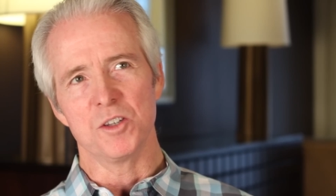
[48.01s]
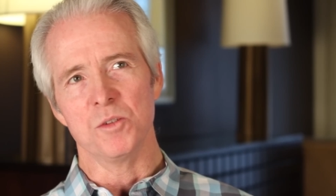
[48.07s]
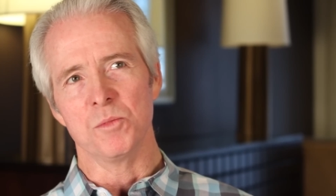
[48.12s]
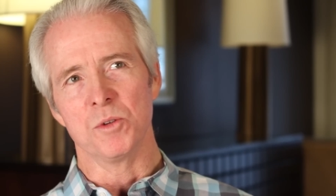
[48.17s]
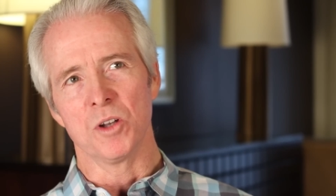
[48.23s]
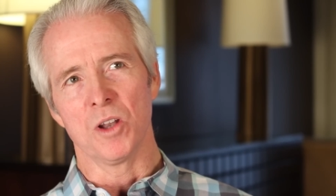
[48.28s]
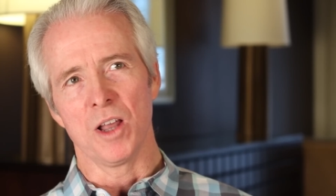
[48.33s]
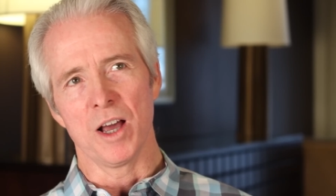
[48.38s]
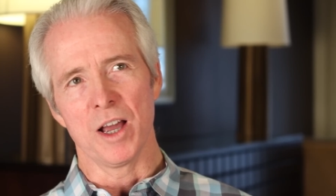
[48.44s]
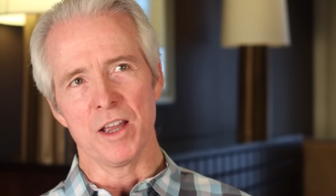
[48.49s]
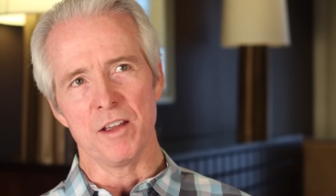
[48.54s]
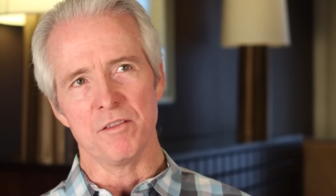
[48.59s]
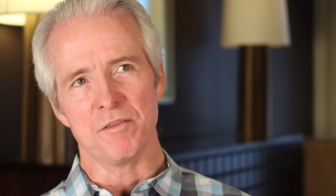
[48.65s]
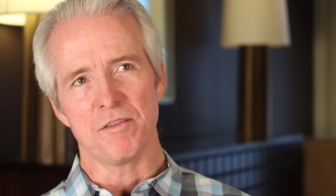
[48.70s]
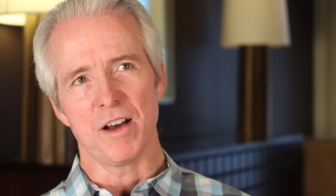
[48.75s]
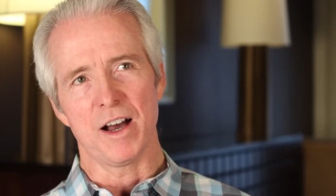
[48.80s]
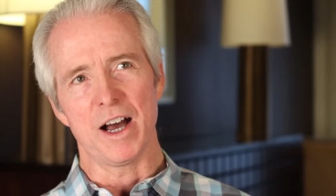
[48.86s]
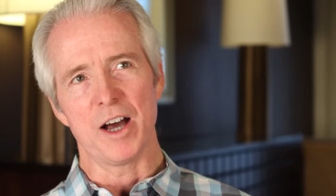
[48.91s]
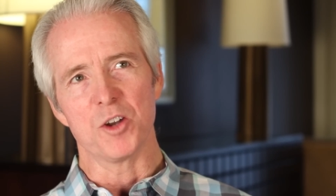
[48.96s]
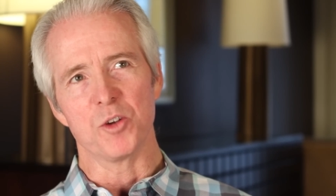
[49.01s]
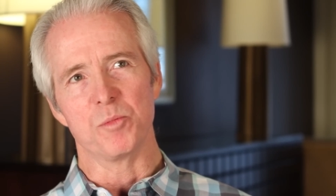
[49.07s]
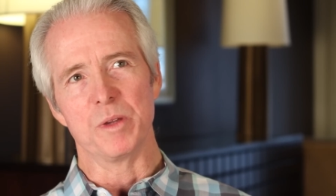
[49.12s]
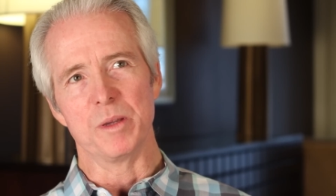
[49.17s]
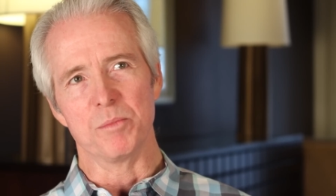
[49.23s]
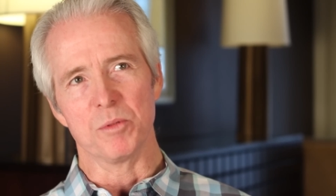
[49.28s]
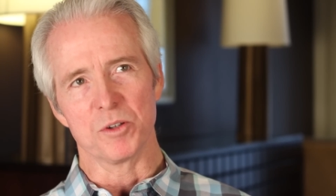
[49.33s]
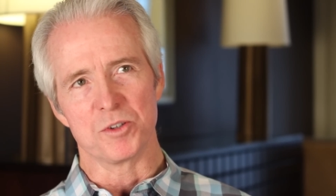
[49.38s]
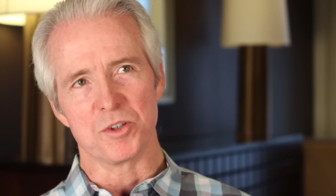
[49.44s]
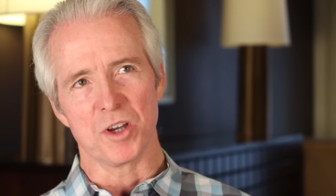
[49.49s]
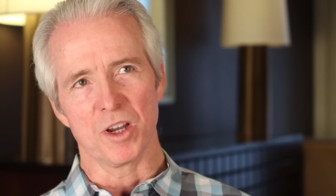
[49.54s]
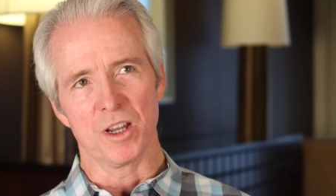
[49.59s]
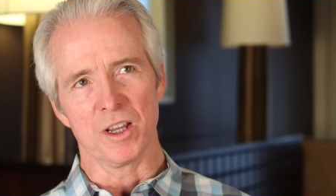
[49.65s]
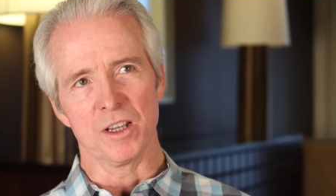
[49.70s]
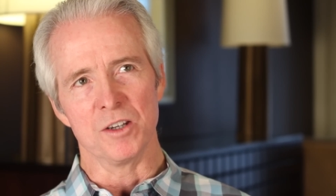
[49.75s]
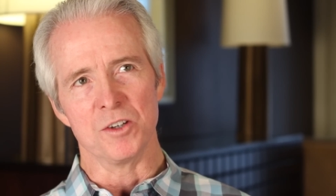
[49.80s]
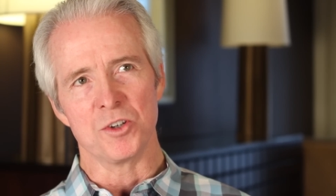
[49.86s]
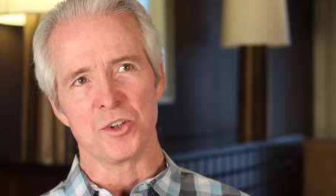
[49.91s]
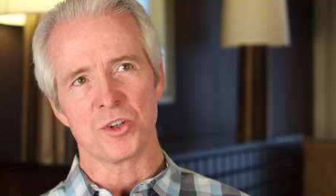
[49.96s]
human life, how do people
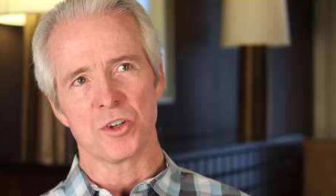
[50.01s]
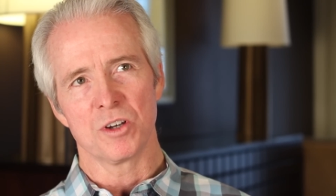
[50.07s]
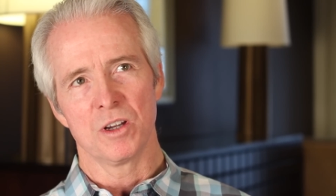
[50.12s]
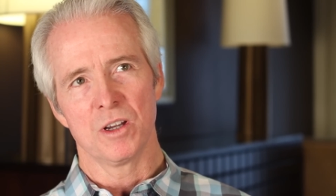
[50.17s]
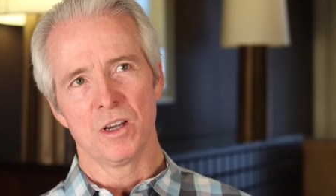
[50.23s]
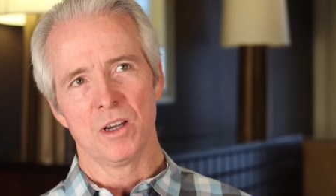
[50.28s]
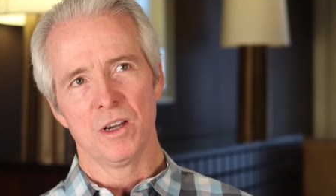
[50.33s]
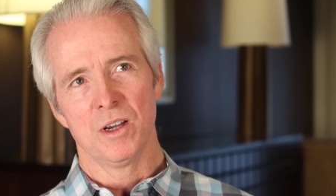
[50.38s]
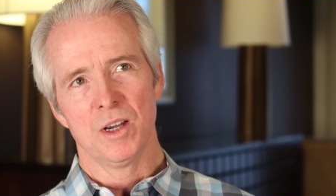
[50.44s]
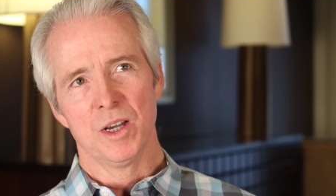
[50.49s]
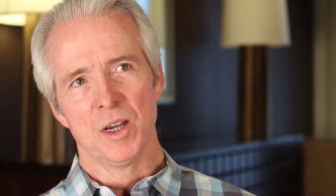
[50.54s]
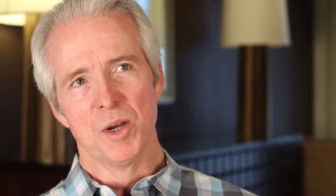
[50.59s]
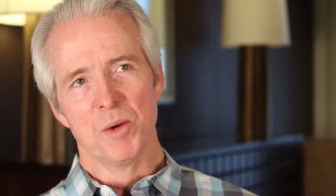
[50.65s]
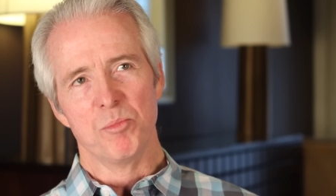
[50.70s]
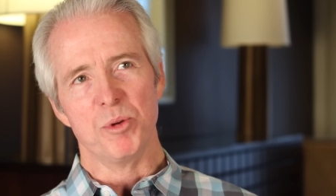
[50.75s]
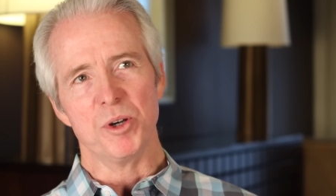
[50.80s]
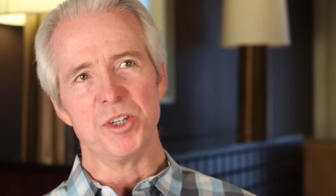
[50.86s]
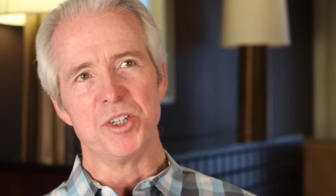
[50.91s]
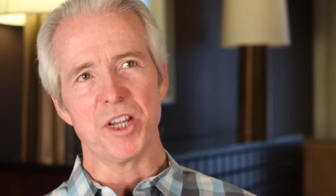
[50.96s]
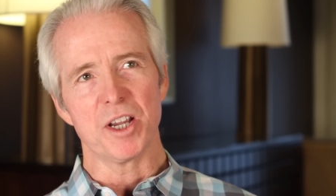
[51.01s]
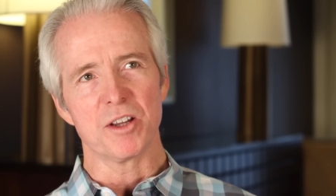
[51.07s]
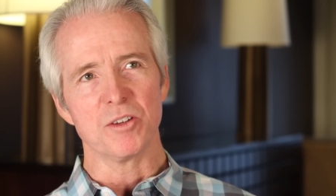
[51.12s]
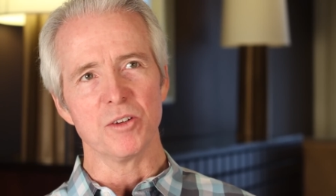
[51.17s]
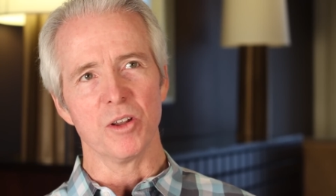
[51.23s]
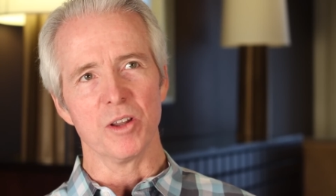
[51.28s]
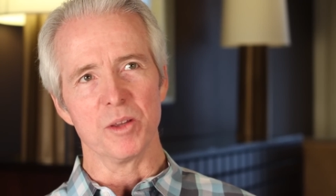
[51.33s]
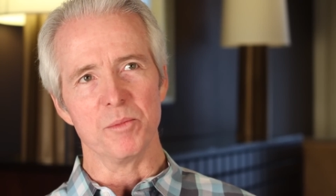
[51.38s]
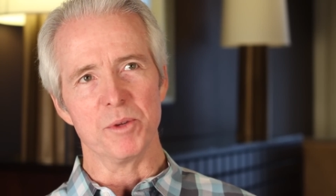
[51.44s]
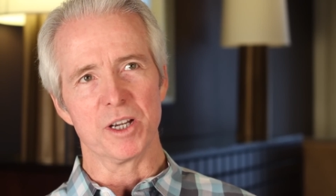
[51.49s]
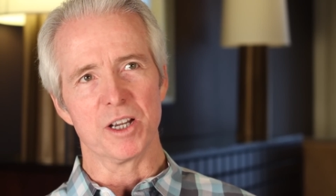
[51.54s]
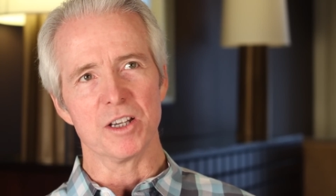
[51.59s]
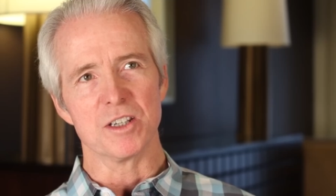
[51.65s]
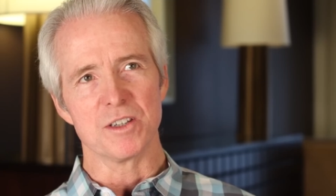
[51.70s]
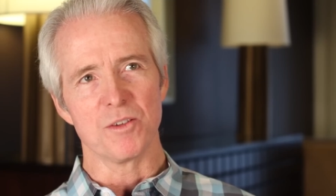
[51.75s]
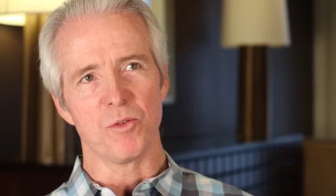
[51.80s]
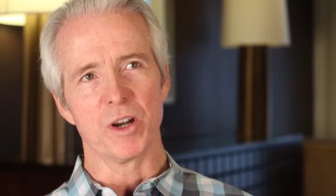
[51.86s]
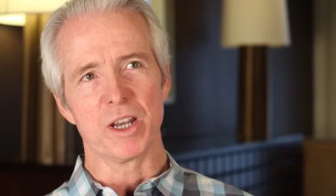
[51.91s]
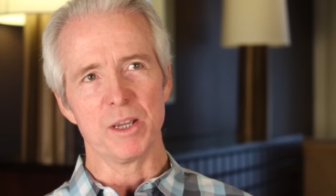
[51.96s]
change, particularly
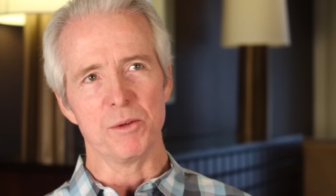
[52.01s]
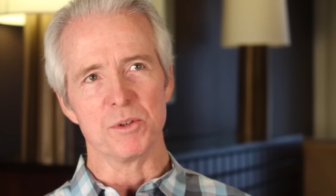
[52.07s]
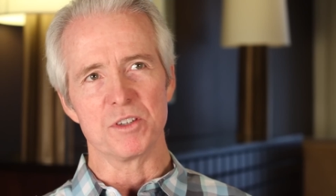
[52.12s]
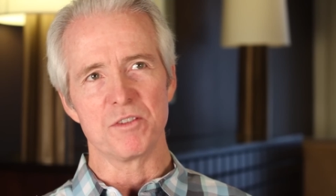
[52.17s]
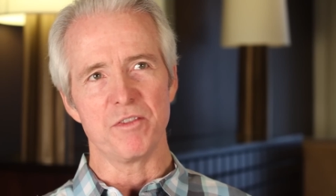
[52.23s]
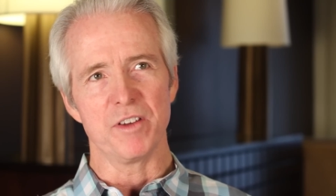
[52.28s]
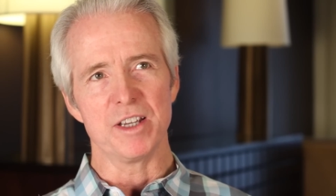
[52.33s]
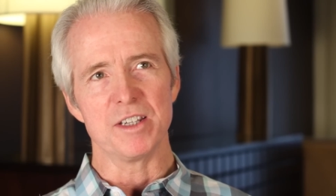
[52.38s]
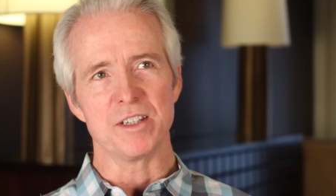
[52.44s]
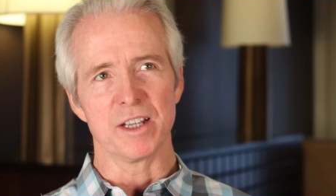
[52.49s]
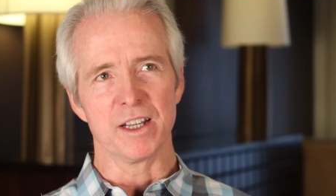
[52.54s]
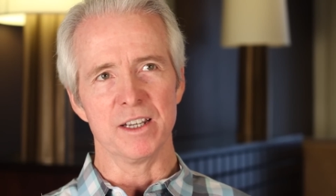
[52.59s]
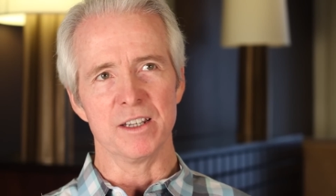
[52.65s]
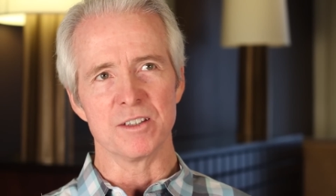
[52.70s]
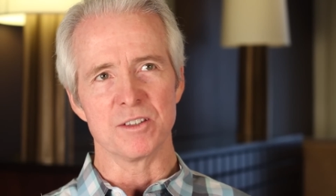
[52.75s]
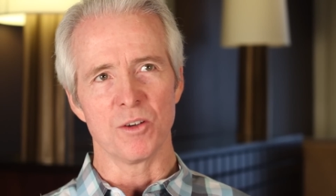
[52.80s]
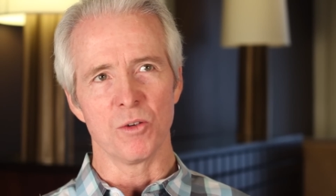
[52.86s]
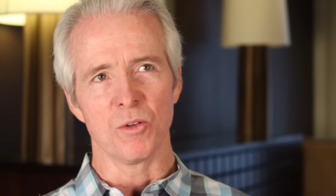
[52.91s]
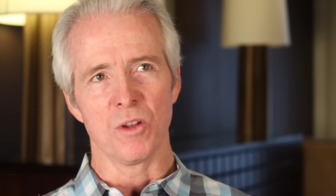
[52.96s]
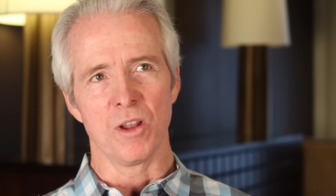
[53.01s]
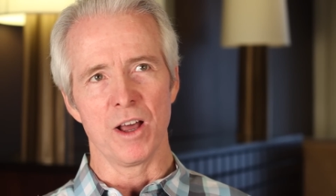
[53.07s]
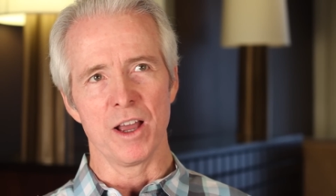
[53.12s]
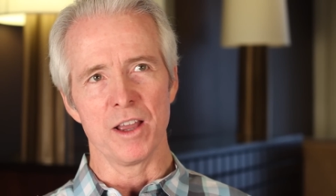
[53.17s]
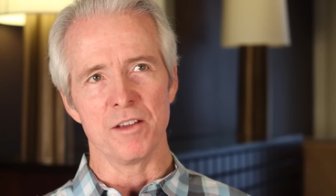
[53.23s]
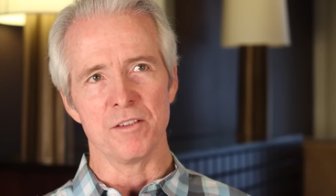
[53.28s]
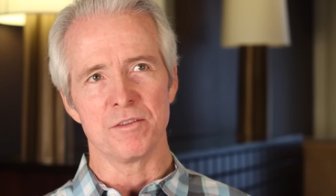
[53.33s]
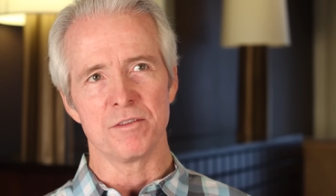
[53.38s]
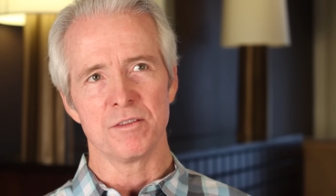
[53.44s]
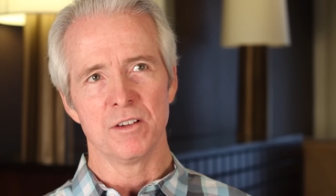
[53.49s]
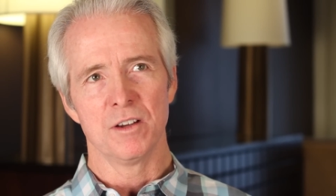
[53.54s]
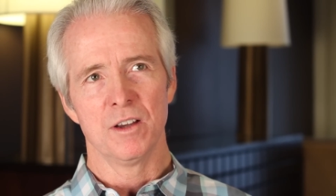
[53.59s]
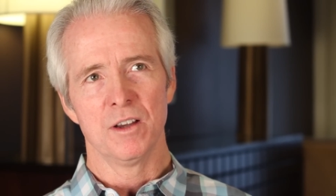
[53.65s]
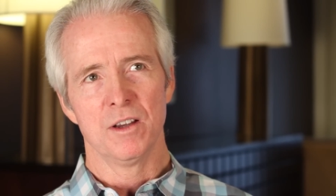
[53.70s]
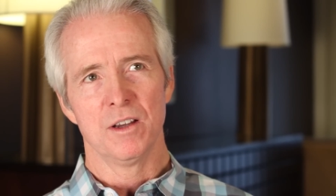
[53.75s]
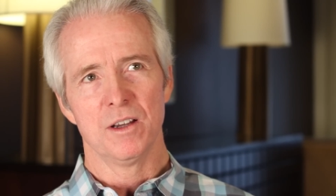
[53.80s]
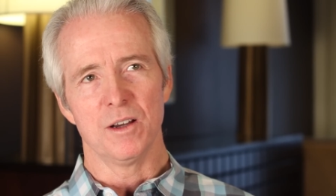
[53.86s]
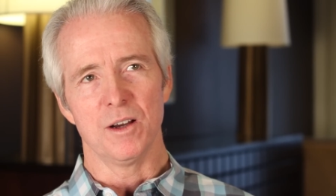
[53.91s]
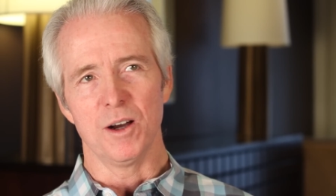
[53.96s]
because of what he was facing in his own life,
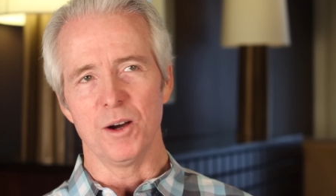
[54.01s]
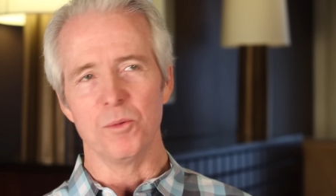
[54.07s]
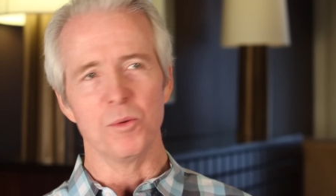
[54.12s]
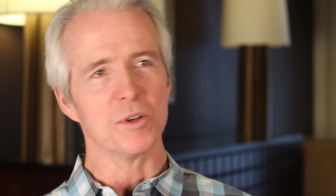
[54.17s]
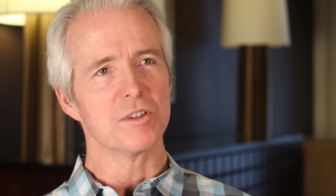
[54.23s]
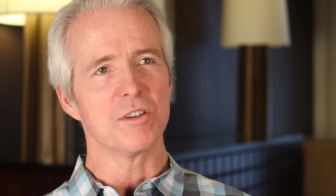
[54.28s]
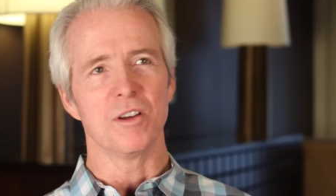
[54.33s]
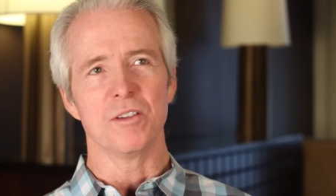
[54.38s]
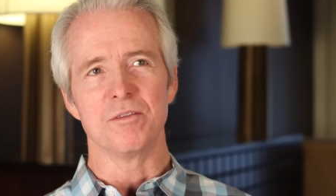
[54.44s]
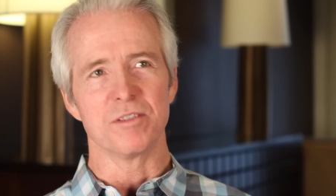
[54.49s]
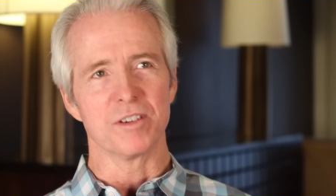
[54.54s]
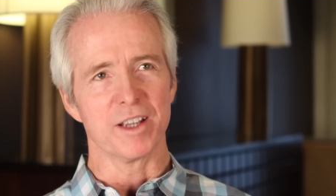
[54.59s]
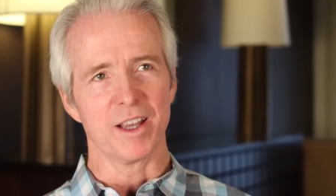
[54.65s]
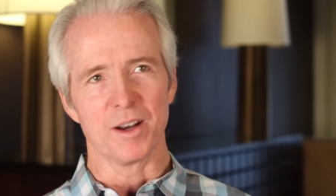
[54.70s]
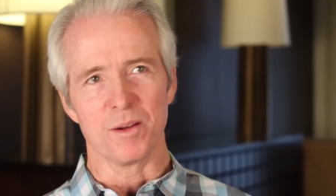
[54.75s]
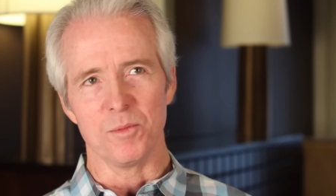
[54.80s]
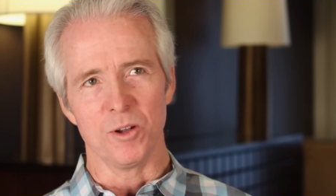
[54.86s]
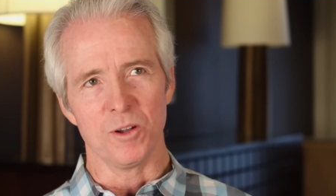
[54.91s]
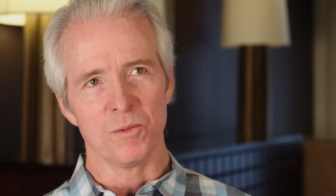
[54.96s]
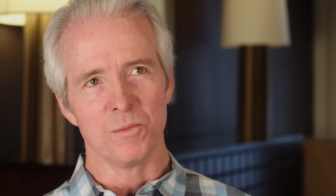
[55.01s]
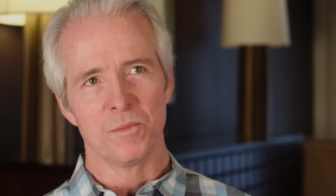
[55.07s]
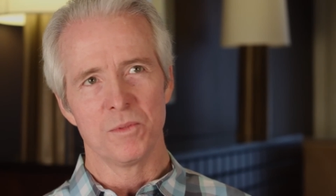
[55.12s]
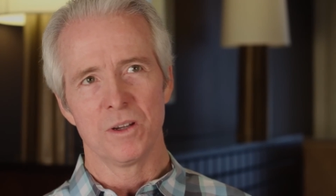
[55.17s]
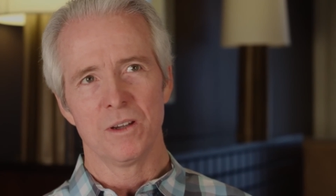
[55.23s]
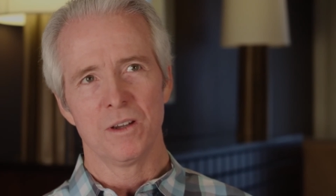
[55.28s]
was unforgettable.